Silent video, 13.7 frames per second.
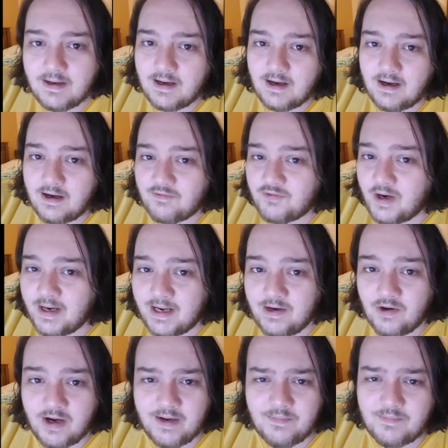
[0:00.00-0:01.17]
Friday
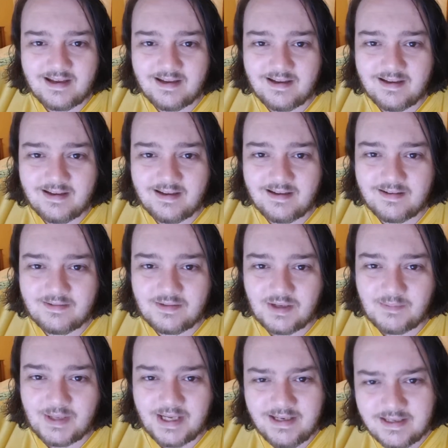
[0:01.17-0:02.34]
night, I
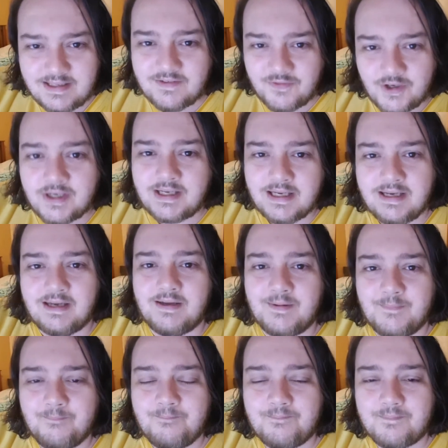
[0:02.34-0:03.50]
played a different gig
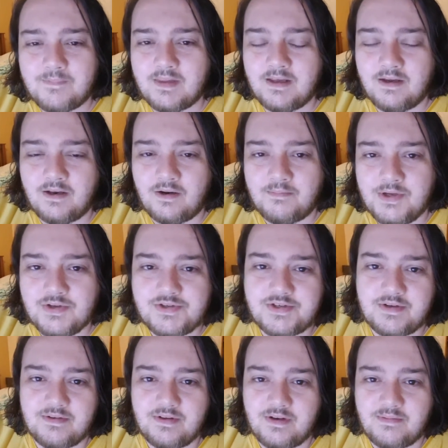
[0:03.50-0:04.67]
than I'm used
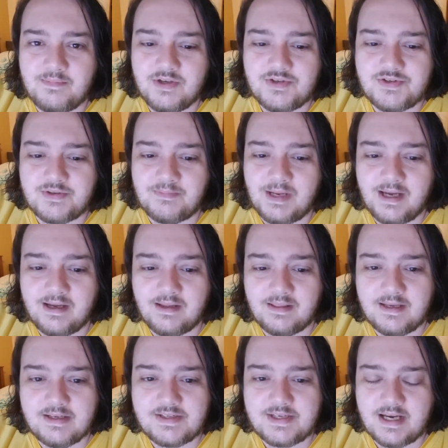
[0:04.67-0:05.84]
to playing
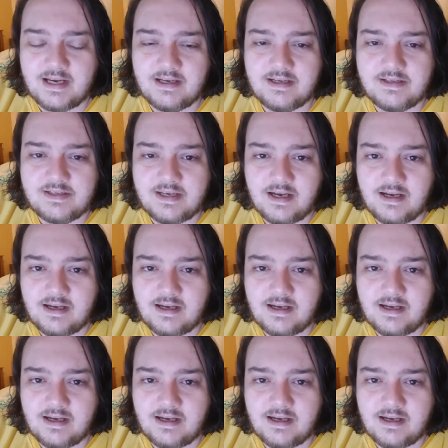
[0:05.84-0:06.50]
these days.